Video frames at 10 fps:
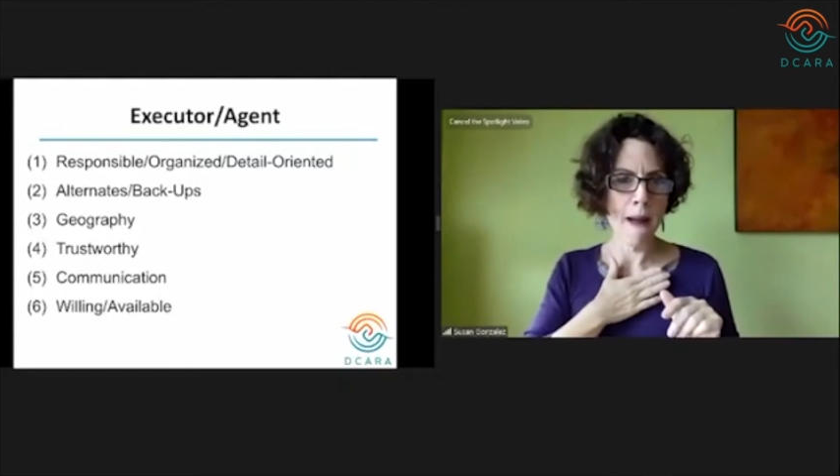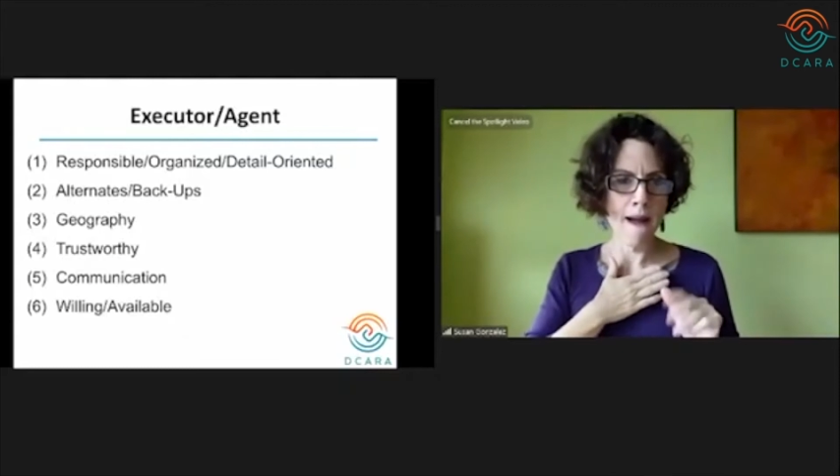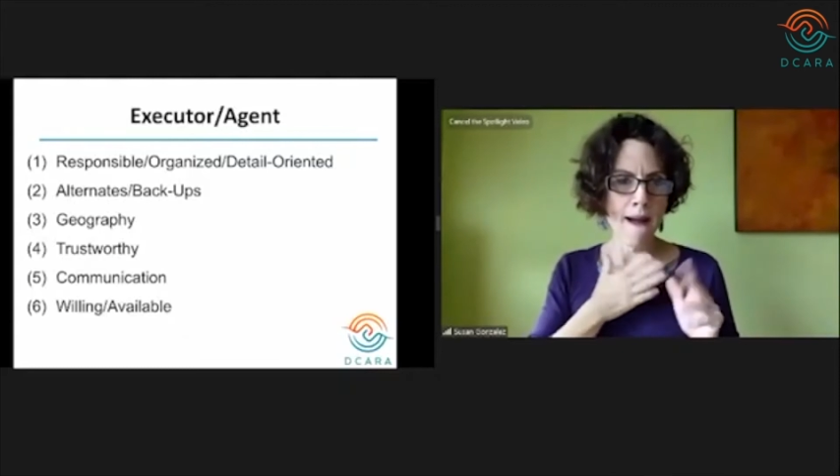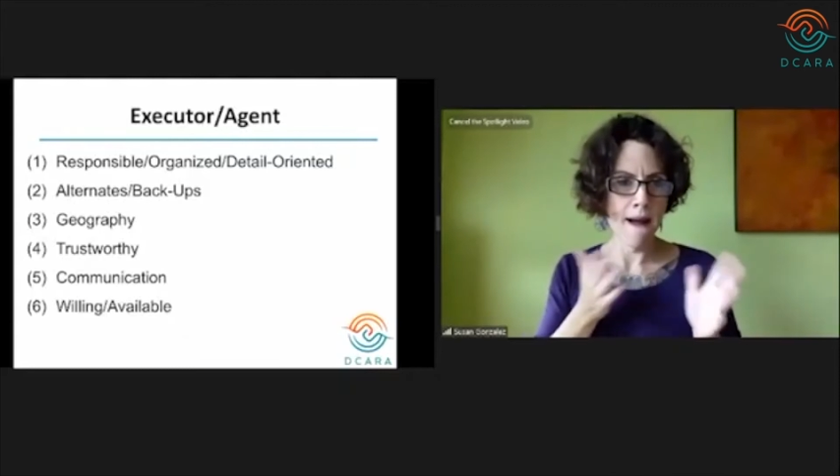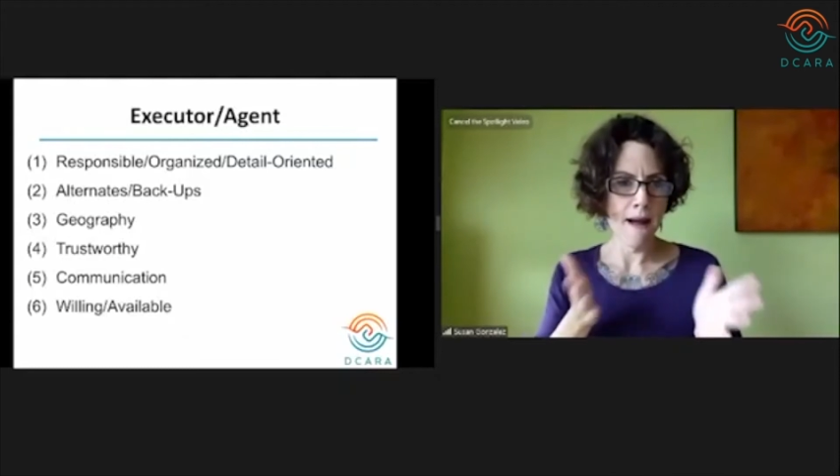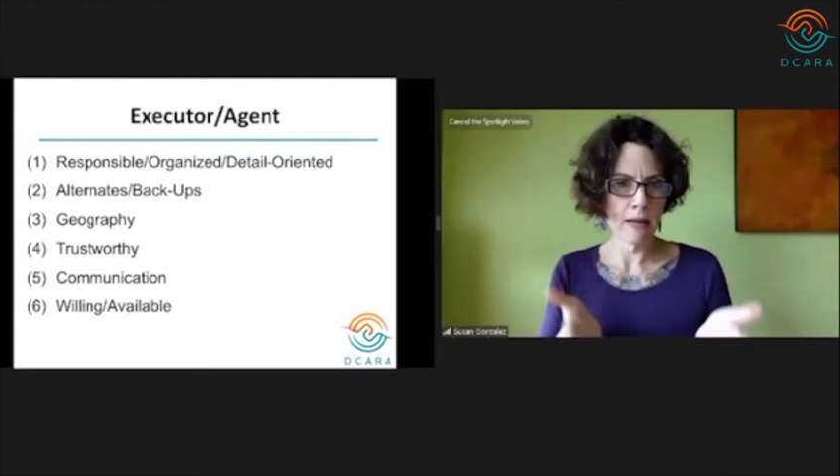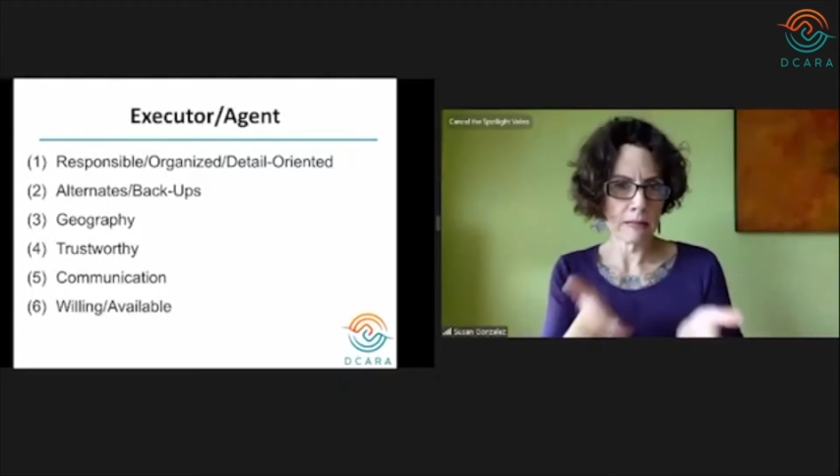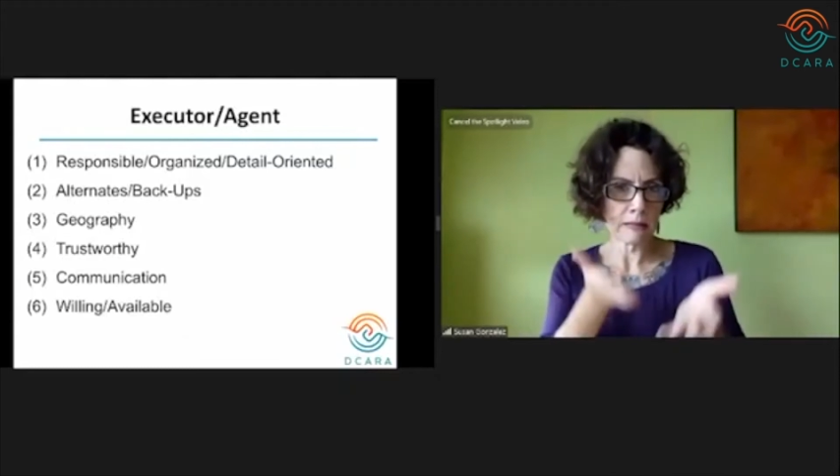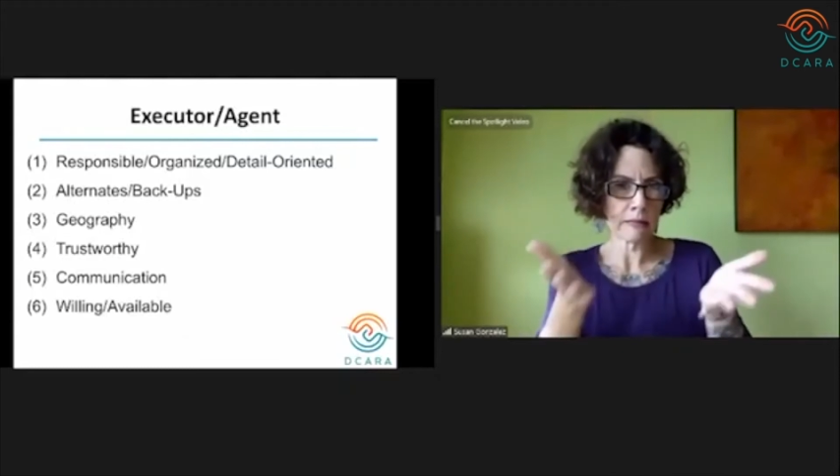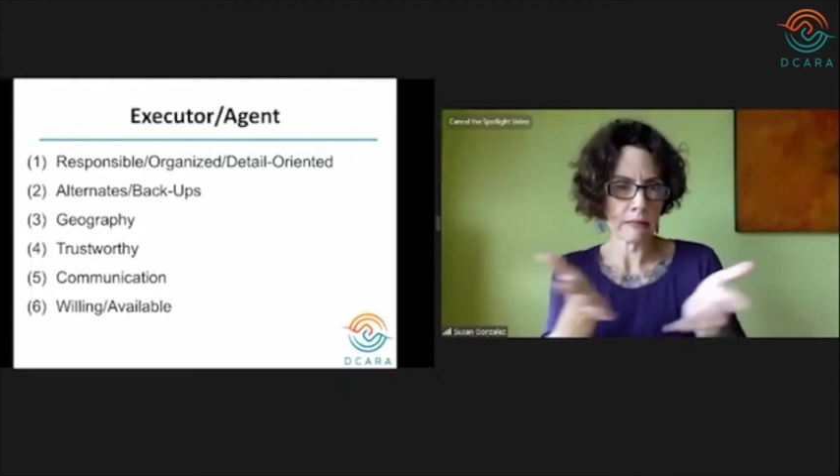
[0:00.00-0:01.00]
third,
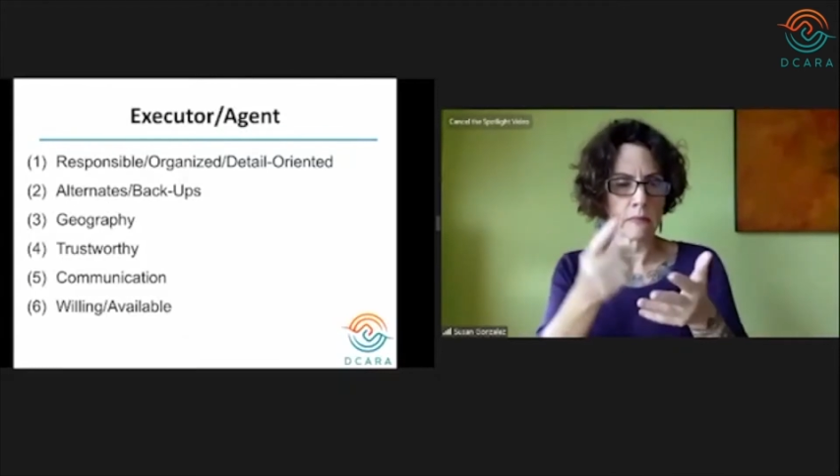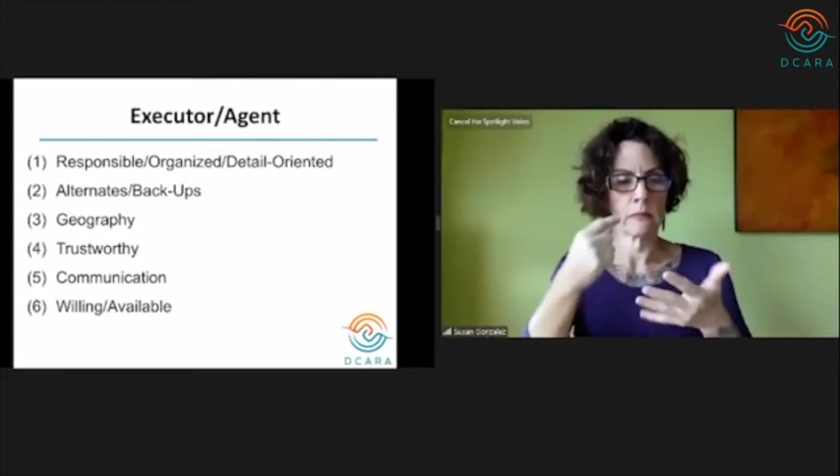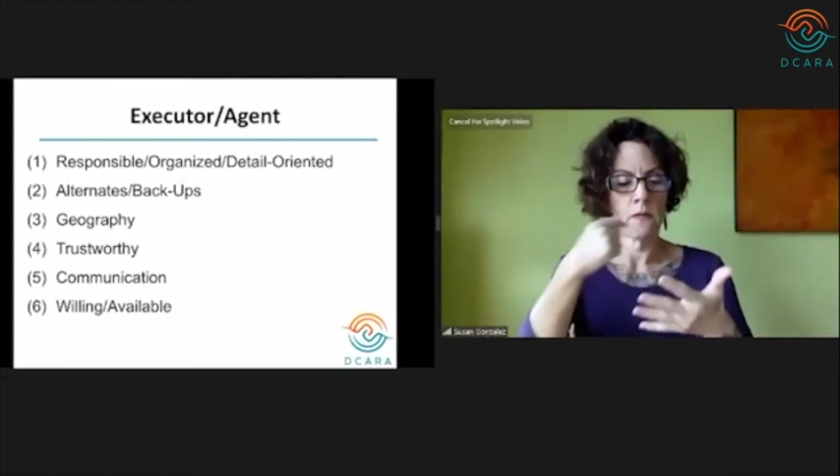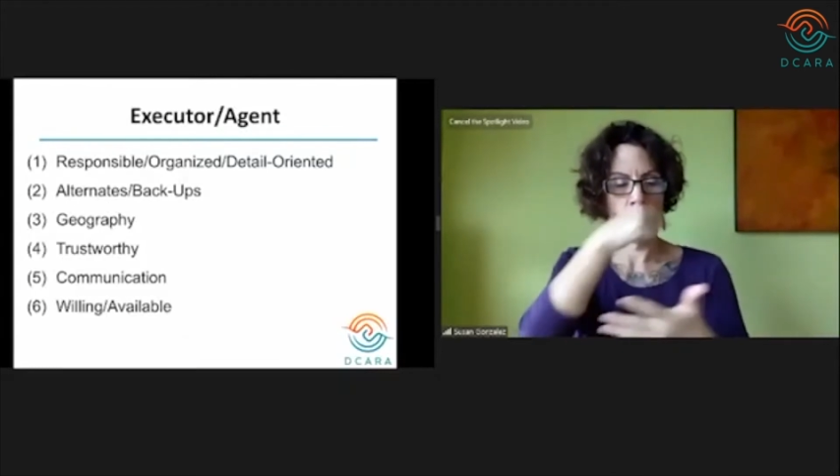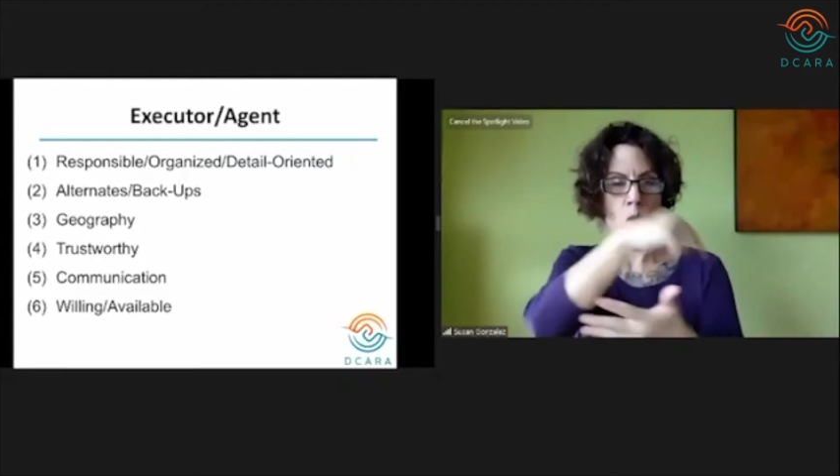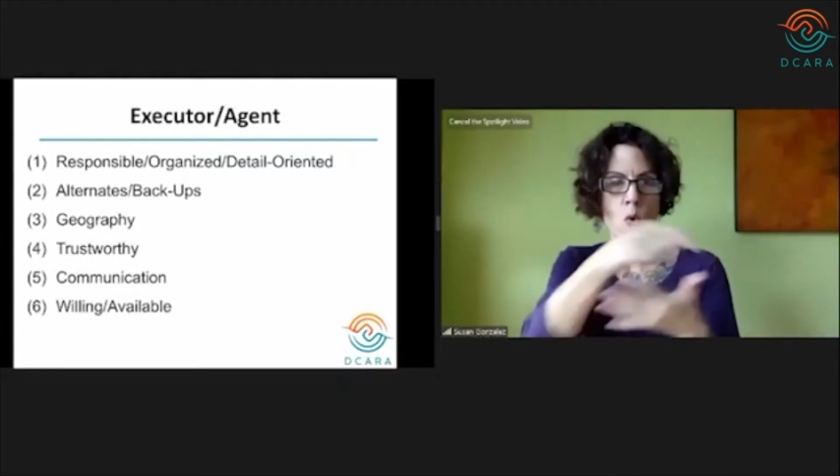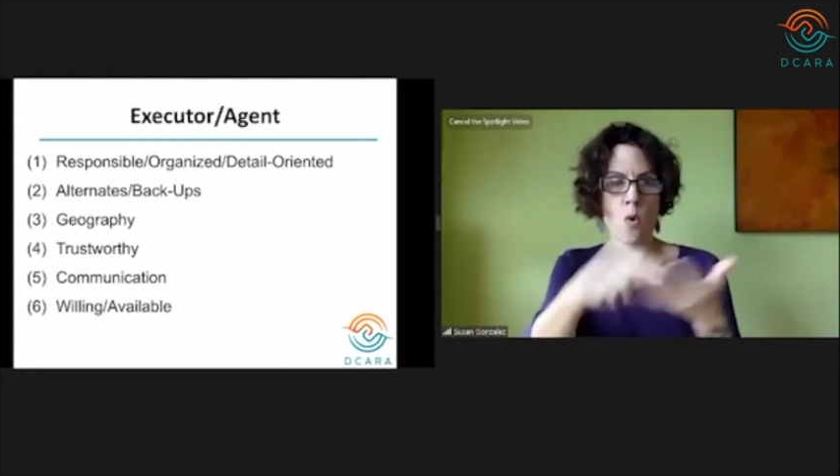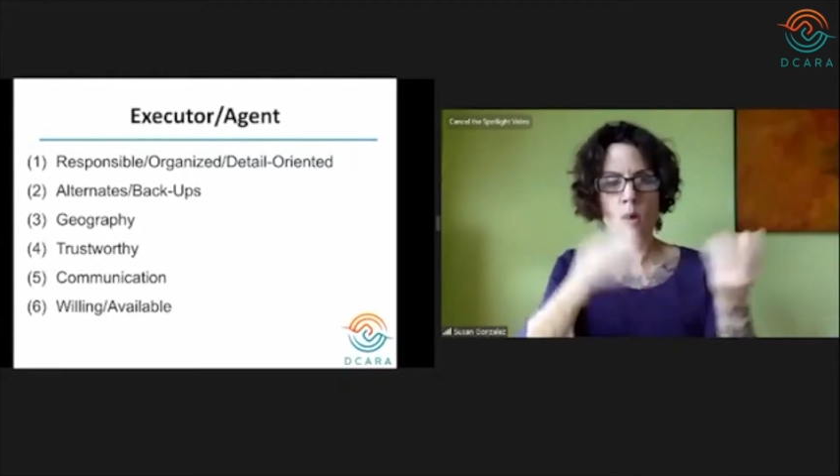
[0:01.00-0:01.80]
fourth, or fifth.